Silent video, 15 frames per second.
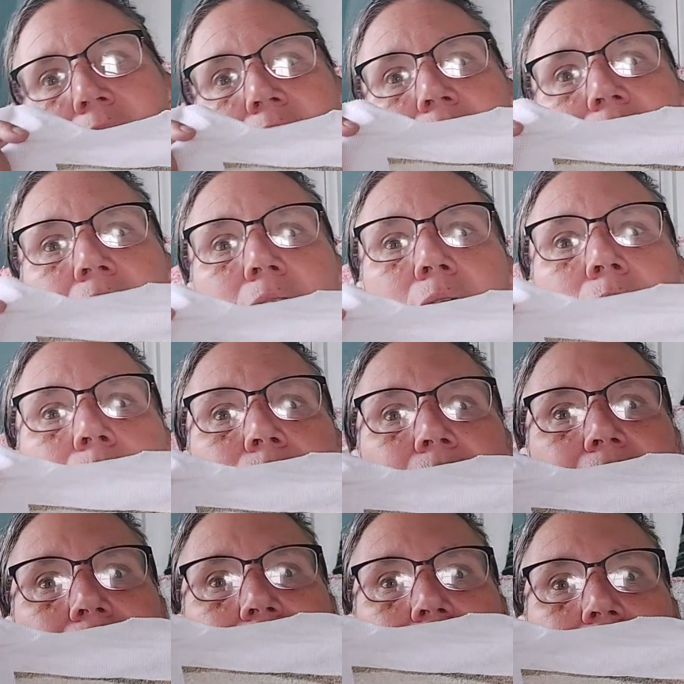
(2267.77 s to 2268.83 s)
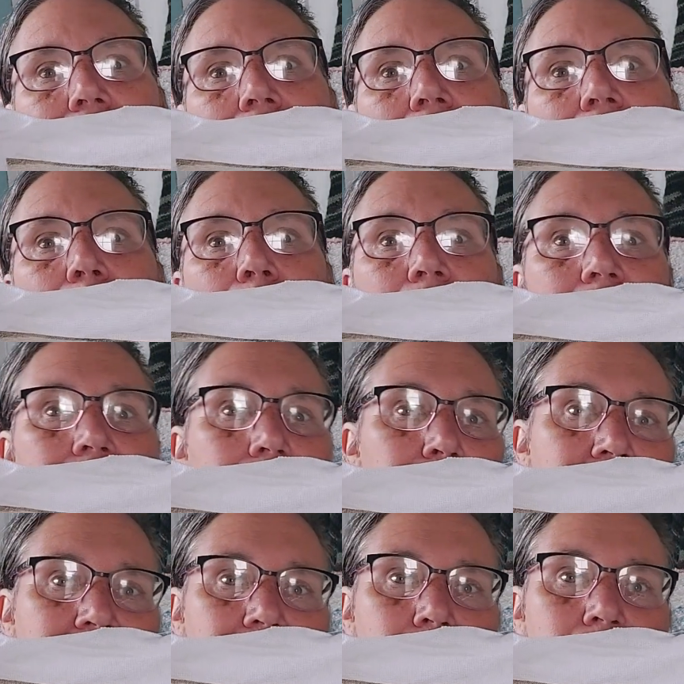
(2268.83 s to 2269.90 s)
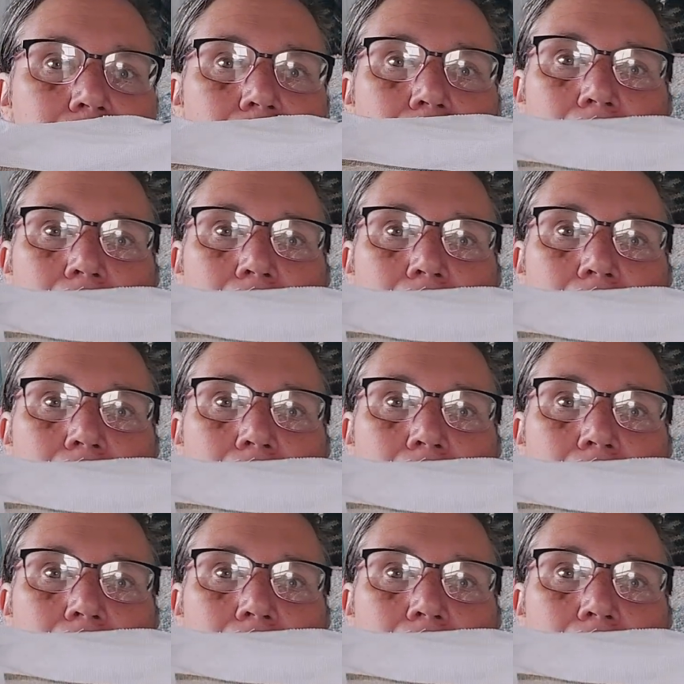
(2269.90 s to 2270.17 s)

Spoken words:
So I will get back to it.